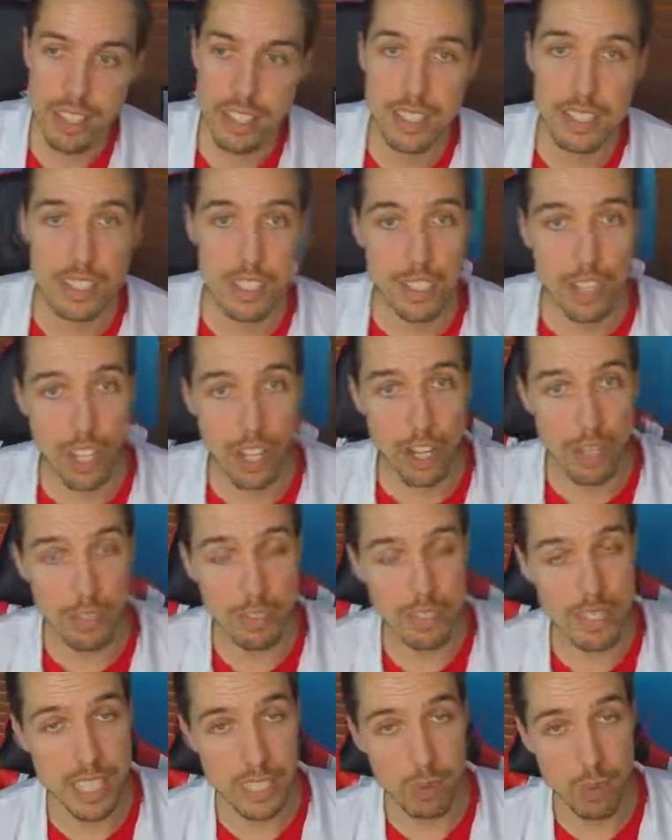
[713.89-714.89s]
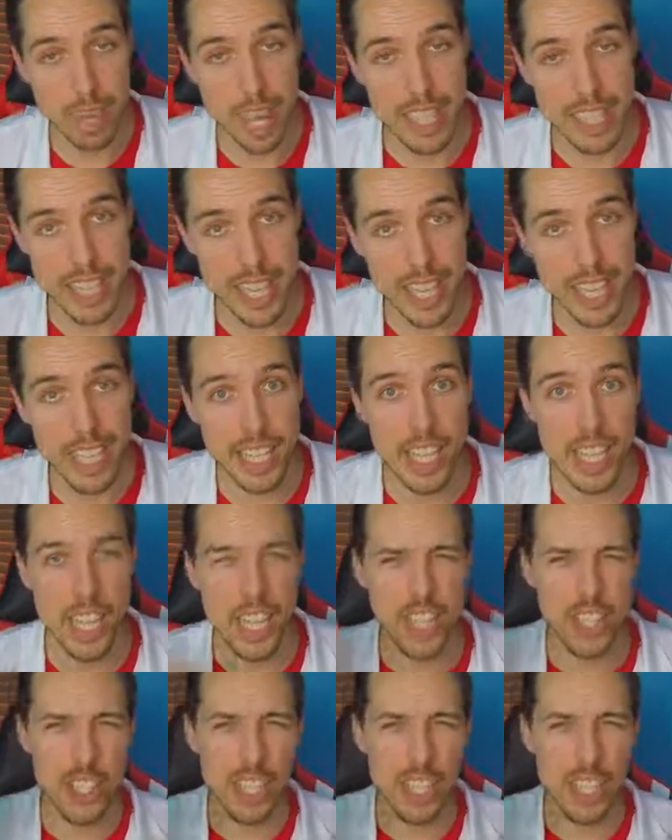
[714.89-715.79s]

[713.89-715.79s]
So that's what I think. Do